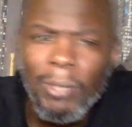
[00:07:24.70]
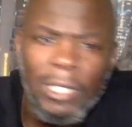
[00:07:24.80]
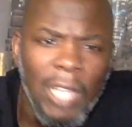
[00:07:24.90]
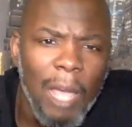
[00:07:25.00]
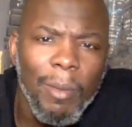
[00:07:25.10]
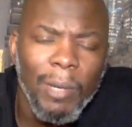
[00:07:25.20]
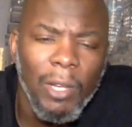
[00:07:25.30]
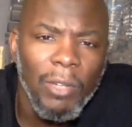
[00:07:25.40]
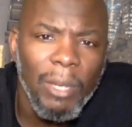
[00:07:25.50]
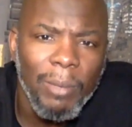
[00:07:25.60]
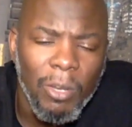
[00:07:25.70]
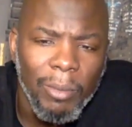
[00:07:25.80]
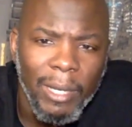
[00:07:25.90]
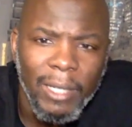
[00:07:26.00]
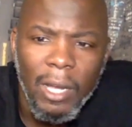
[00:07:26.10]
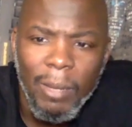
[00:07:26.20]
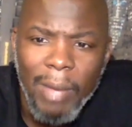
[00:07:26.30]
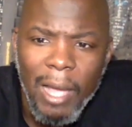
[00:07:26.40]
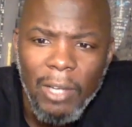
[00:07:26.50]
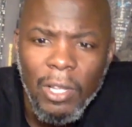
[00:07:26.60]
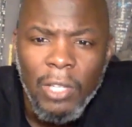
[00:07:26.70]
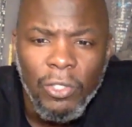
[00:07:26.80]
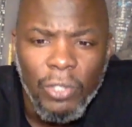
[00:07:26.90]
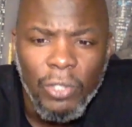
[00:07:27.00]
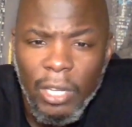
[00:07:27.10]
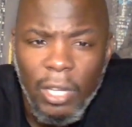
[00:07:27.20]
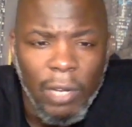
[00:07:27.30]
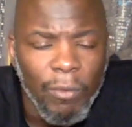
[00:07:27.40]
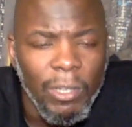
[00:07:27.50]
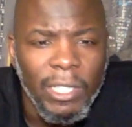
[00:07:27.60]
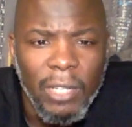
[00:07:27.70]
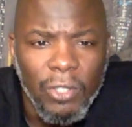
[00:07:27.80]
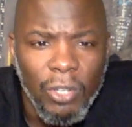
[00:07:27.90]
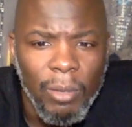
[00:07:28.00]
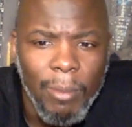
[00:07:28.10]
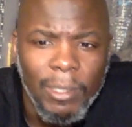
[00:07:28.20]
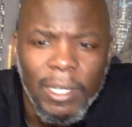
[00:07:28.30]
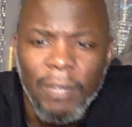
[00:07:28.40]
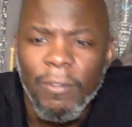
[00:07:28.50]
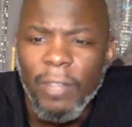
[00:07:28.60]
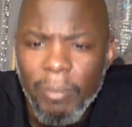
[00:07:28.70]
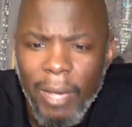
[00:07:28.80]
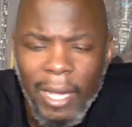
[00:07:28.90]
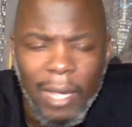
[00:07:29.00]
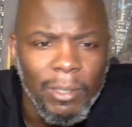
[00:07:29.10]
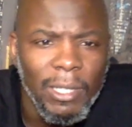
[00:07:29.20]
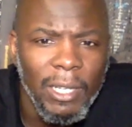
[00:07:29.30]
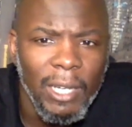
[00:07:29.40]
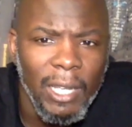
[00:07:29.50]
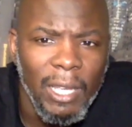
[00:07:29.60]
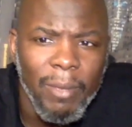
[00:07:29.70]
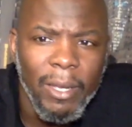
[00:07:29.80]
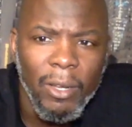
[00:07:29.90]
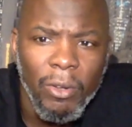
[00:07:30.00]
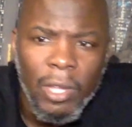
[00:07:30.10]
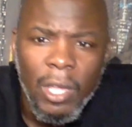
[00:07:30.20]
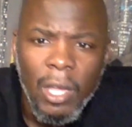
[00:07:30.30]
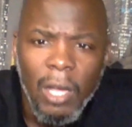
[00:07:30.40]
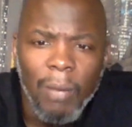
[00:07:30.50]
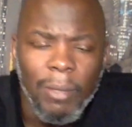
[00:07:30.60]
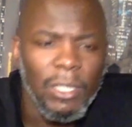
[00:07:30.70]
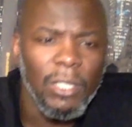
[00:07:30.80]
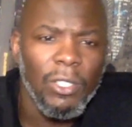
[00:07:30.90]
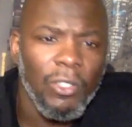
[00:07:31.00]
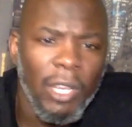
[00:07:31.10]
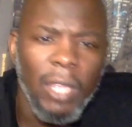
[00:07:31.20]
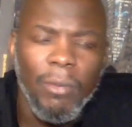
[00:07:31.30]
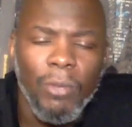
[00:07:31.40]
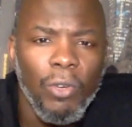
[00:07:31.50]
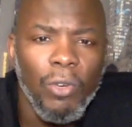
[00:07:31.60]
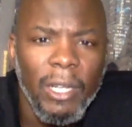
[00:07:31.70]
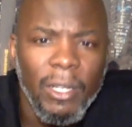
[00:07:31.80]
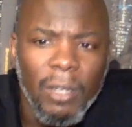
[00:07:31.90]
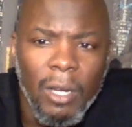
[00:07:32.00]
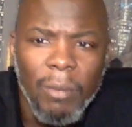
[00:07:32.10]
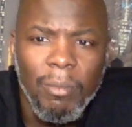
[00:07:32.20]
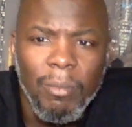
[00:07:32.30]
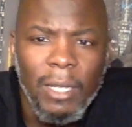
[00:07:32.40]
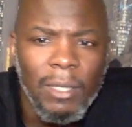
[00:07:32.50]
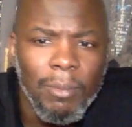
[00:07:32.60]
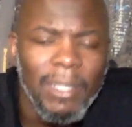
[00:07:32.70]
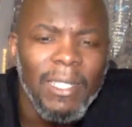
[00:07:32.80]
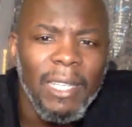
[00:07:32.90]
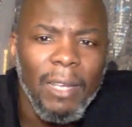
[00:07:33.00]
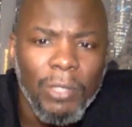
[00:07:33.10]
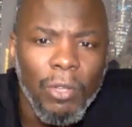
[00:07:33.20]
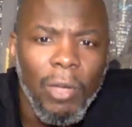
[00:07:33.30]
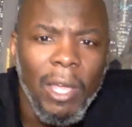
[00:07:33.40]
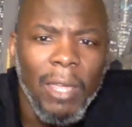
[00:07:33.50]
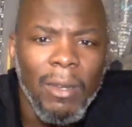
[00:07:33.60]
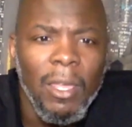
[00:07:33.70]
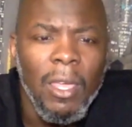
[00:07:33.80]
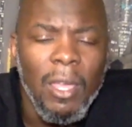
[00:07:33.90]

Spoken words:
just comment below. Let me know, man. I still gonna reach out to them. I'm gonna send feedback. I'm gonna send an email, and just keep doing it myself so I can